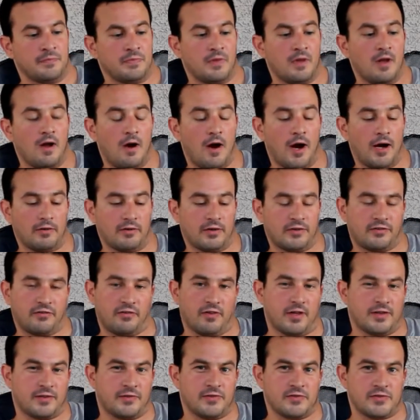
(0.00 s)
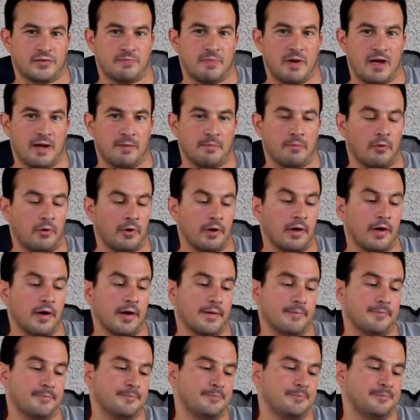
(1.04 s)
All right, let's light this bad boy up.